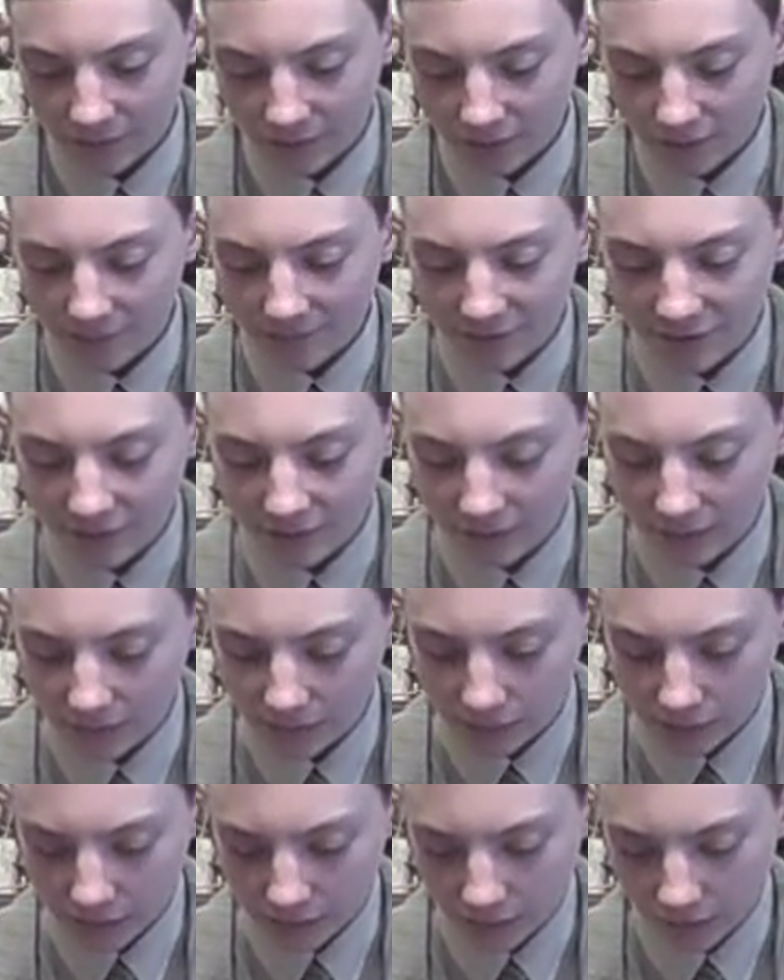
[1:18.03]
Limited
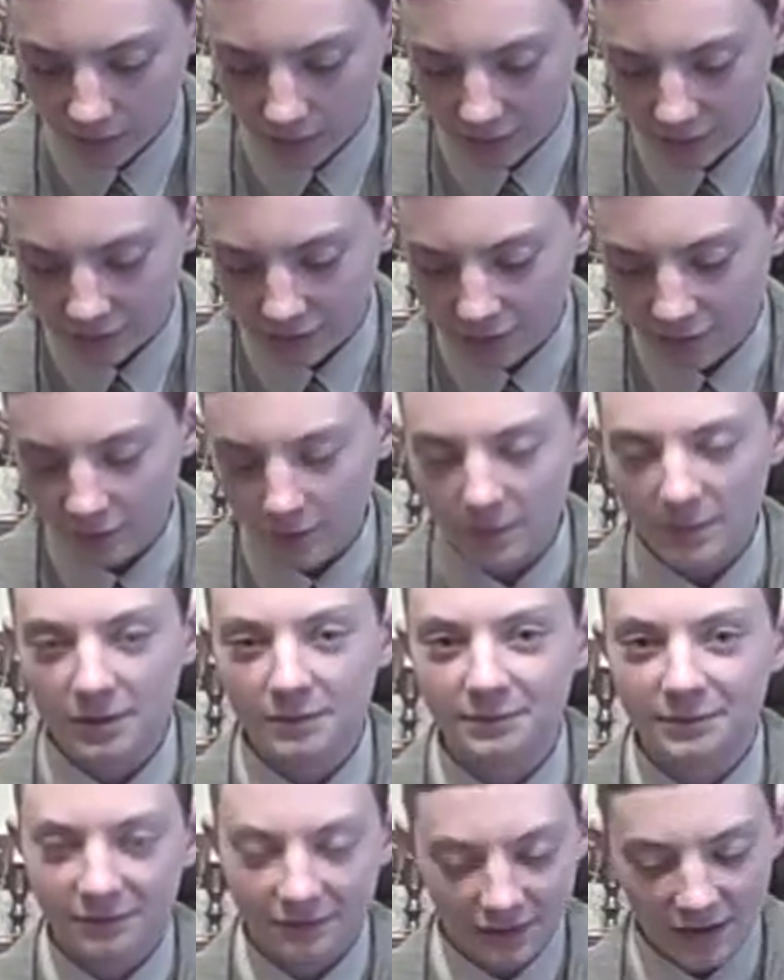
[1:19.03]
edition collection, so I'm
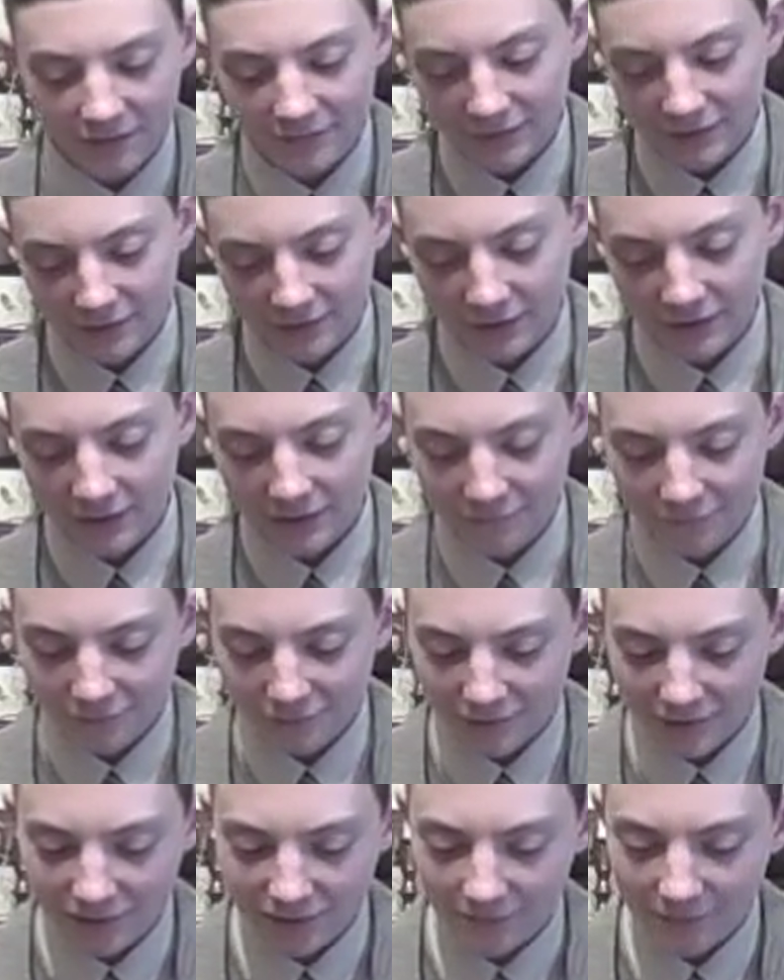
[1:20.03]
going to be saving this can for
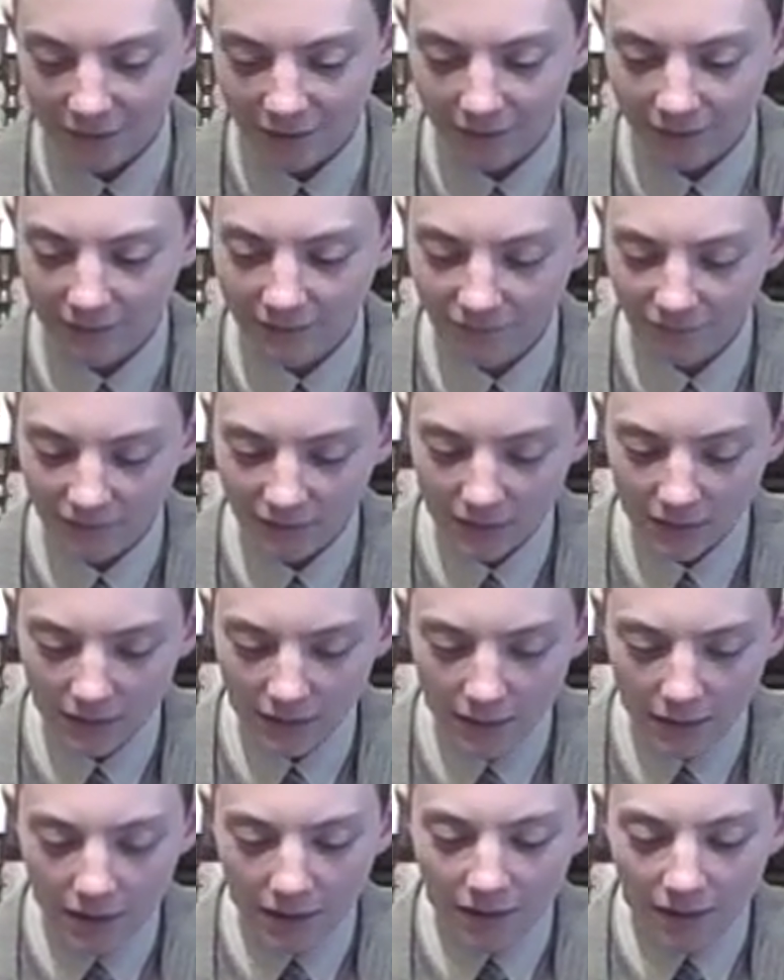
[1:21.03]
the rest of my life.
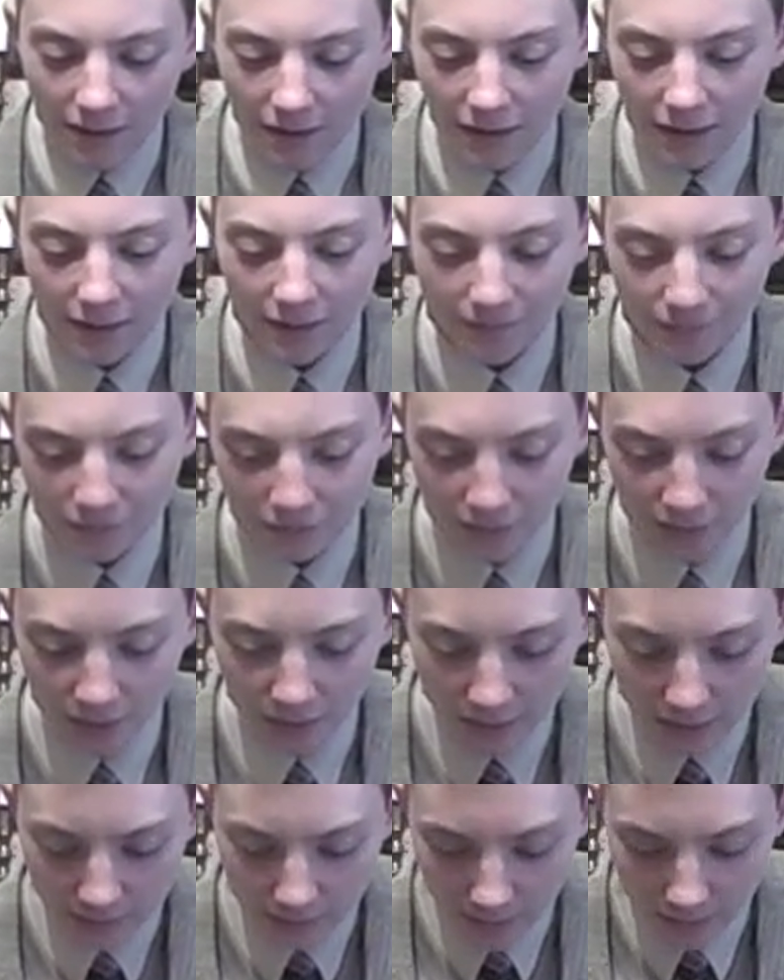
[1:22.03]

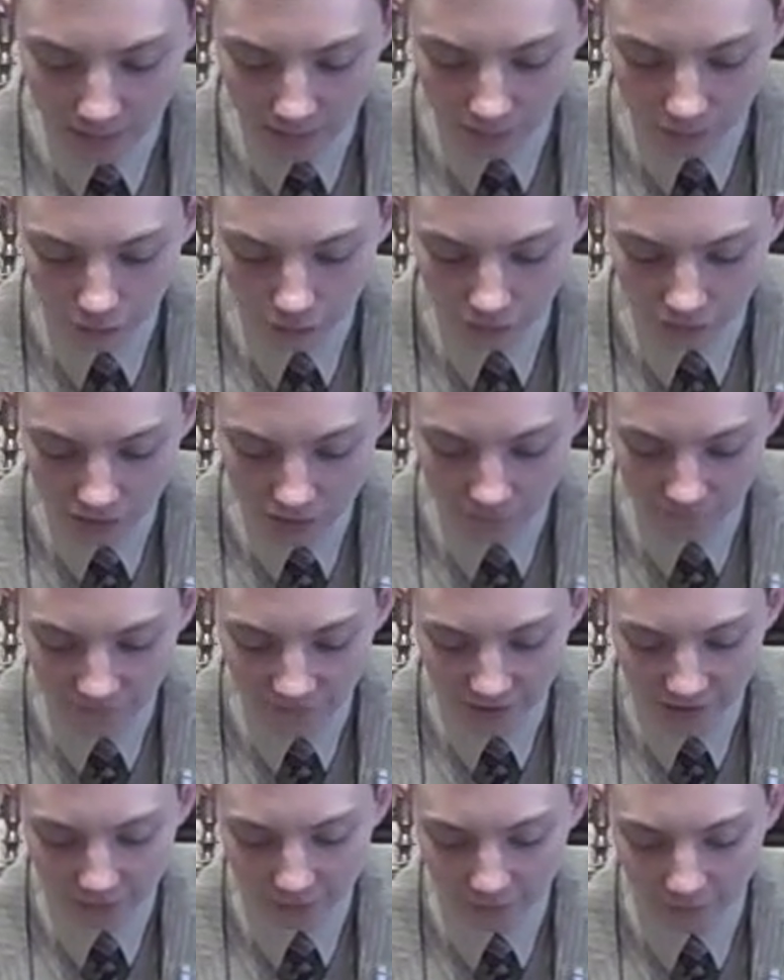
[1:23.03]
Alright, nutrition
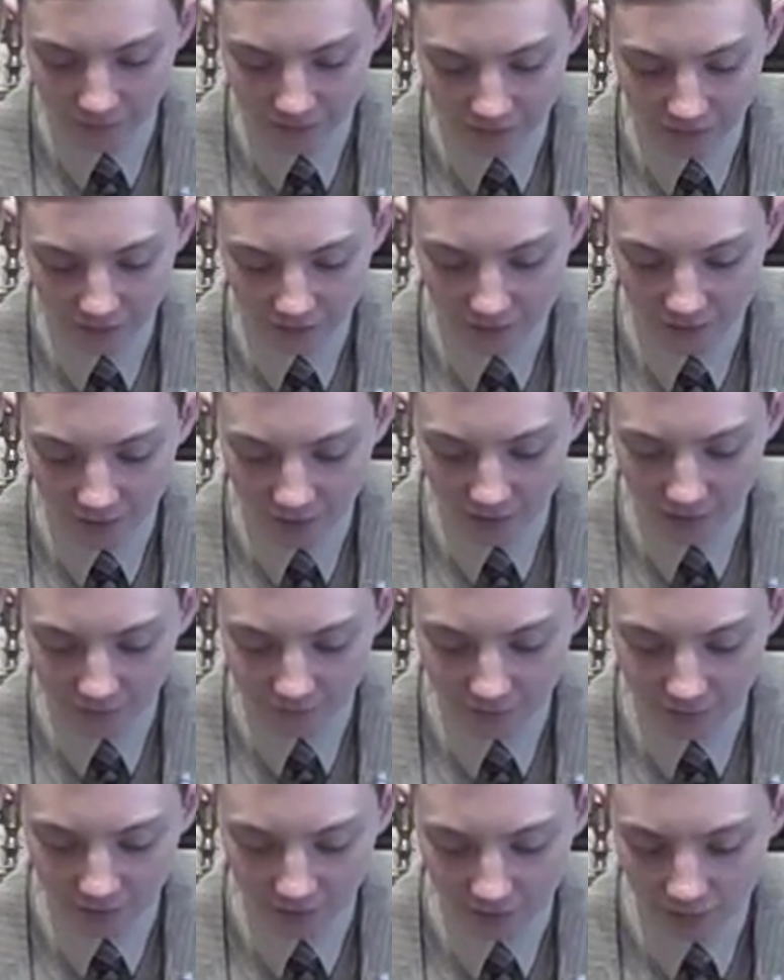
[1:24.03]
facts. Serving size 8
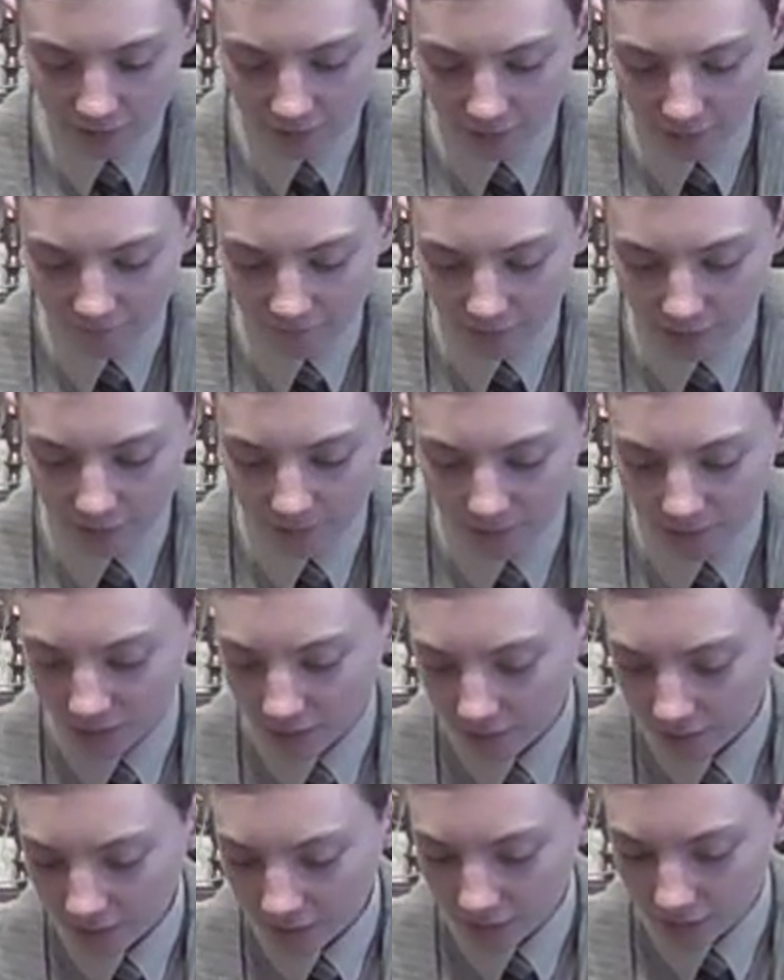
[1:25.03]
ounces. Servings per
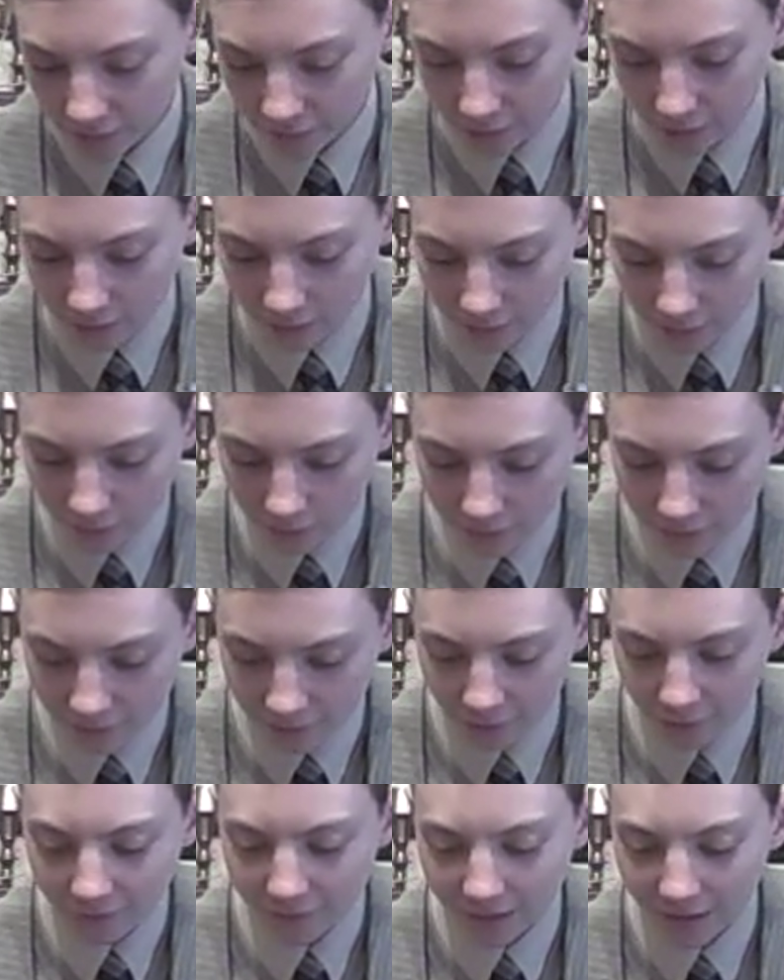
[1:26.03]
container are 2.
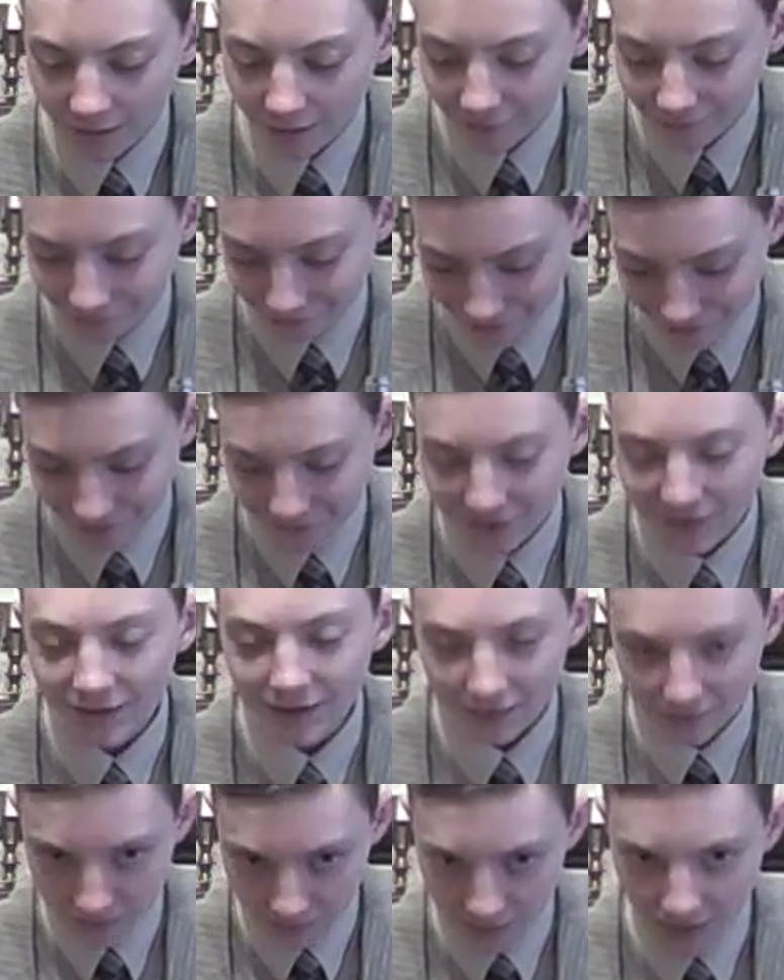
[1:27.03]
0 calories.
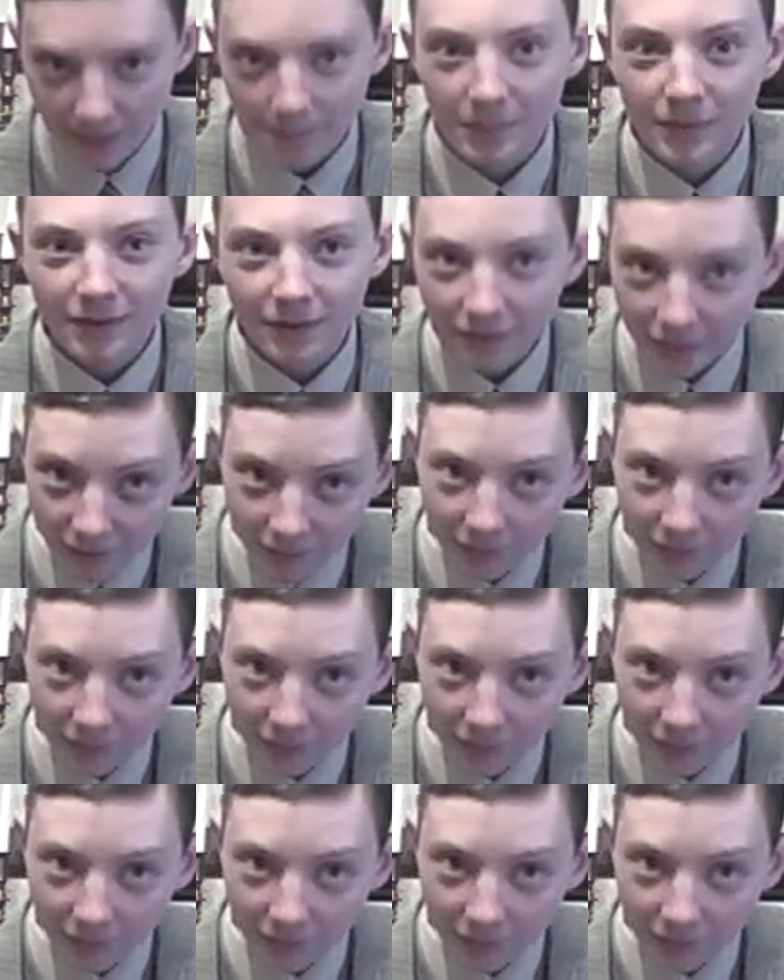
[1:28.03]
Yep.